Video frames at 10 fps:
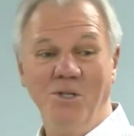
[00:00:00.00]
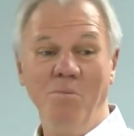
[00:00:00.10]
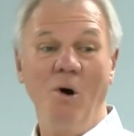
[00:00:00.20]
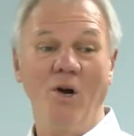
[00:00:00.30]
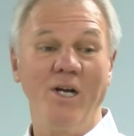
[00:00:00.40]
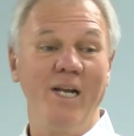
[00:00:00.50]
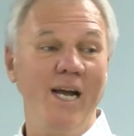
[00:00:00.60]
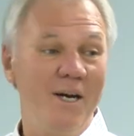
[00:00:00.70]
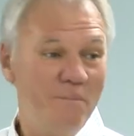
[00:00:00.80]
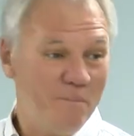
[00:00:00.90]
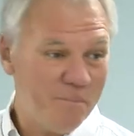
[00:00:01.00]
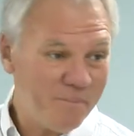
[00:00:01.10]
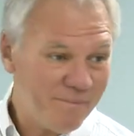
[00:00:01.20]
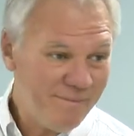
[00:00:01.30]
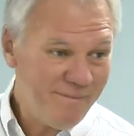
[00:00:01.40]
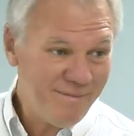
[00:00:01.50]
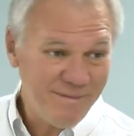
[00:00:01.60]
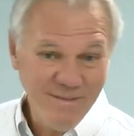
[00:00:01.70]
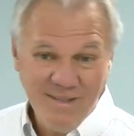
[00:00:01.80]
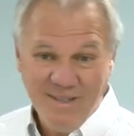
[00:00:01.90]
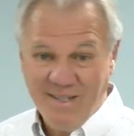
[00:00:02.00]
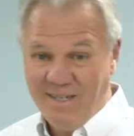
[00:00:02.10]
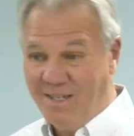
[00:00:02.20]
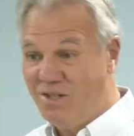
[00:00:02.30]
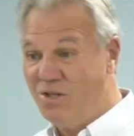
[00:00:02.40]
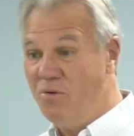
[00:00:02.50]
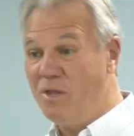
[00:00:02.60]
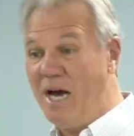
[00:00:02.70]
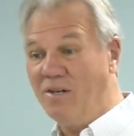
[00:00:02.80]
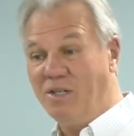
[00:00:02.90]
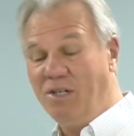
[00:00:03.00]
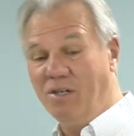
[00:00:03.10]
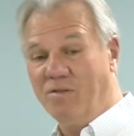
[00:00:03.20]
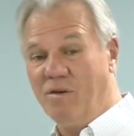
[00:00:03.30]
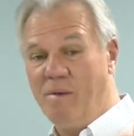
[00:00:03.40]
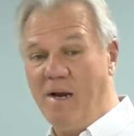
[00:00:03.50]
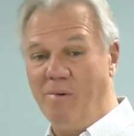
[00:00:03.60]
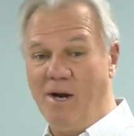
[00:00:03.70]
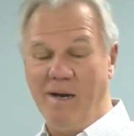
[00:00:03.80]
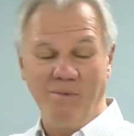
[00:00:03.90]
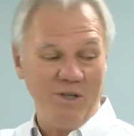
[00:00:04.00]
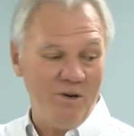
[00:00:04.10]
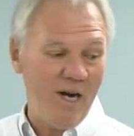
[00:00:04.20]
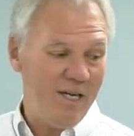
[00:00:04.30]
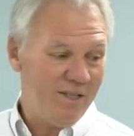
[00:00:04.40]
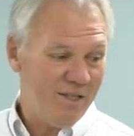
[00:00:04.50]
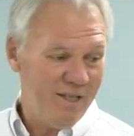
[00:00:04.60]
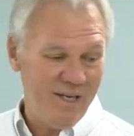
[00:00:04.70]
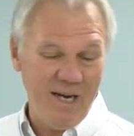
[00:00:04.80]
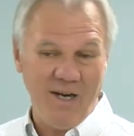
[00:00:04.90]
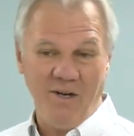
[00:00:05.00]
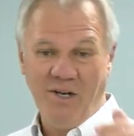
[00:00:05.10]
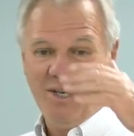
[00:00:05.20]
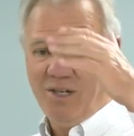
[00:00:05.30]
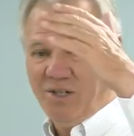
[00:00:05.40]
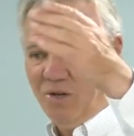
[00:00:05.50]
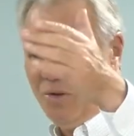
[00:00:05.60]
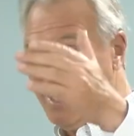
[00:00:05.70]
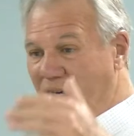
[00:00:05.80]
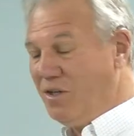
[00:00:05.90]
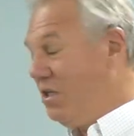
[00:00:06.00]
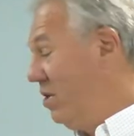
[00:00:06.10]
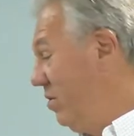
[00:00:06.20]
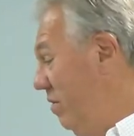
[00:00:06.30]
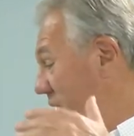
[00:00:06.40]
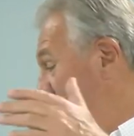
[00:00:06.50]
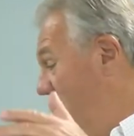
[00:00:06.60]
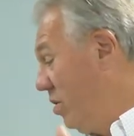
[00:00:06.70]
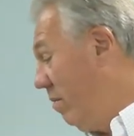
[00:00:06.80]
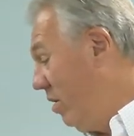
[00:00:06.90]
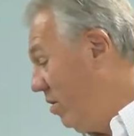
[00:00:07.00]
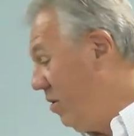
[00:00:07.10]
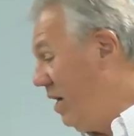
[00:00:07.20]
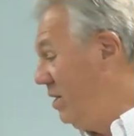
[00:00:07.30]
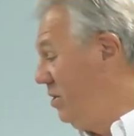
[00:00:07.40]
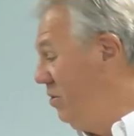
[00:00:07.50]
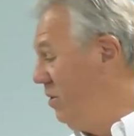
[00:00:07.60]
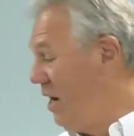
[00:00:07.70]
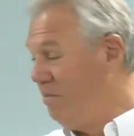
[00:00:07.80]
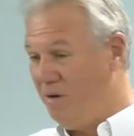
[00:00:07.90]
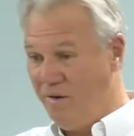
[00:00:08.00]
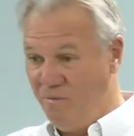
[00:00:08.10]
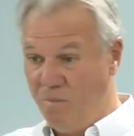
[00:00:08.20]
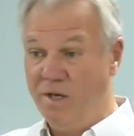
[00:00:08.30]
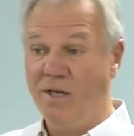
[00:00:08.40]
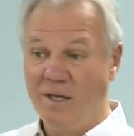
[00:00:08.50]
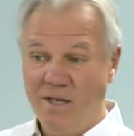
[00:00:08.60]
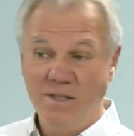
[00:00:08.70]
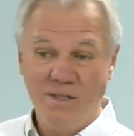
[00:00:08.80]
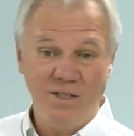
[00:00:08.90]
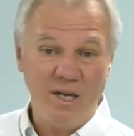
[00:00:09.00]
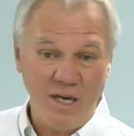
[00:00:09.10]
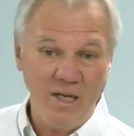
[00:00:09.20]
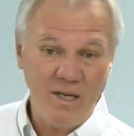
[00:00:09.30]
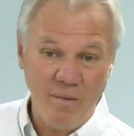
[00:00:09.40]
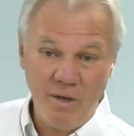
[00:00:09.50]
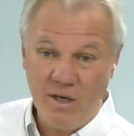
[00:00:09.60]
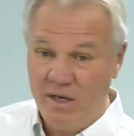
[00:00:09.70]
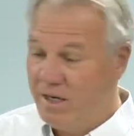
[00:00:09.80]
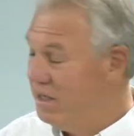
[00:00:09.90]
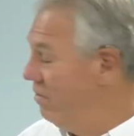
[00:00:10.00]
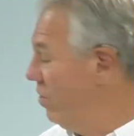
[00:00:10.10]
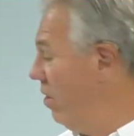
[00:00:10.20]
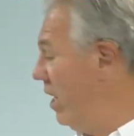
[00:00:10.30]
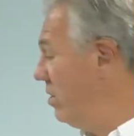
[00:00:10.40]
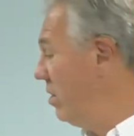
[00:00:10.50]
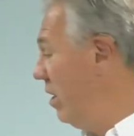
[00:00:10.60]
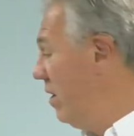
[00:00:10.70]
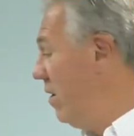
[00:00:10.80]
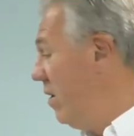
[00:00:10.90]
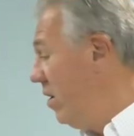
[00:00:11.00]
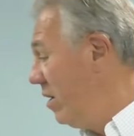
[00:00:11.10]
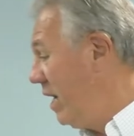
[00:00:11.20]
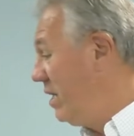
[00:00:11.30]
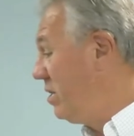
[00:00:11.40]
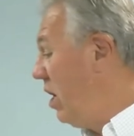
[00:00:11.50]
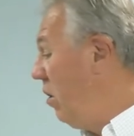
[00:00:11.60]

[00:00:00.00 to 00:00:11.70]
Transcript: but you mark it down is 2,000 years from Abraham to Christ, and now 2,000 years from the first coming of Christ to what I believe will be the second coming of Christ. Okay,